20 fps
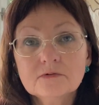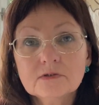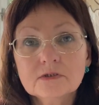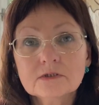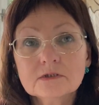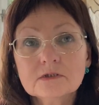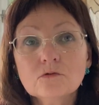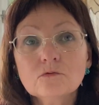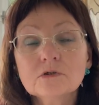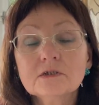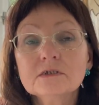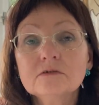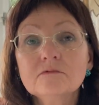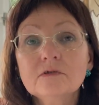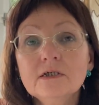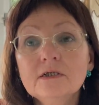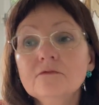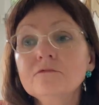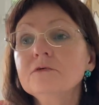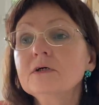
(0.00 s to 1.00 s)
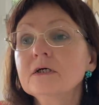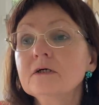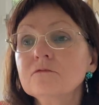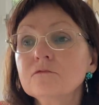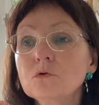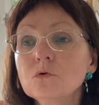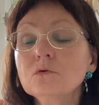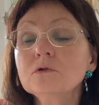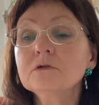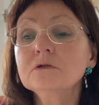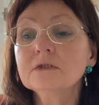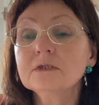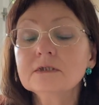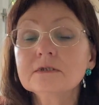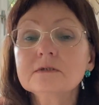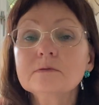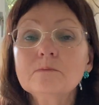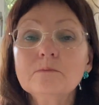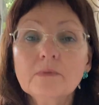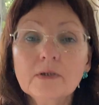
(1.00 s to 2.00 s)
As long as we live, we have got
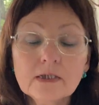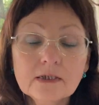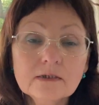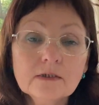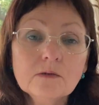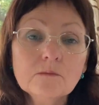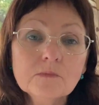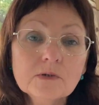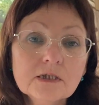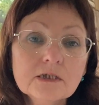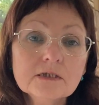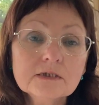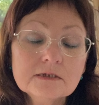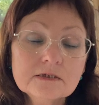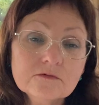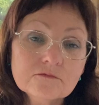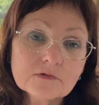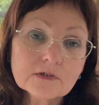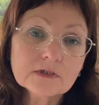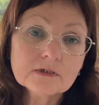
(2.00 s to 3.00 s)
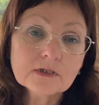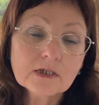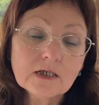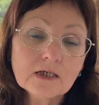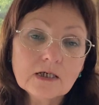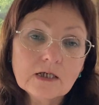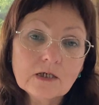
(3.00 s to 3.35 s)
these many different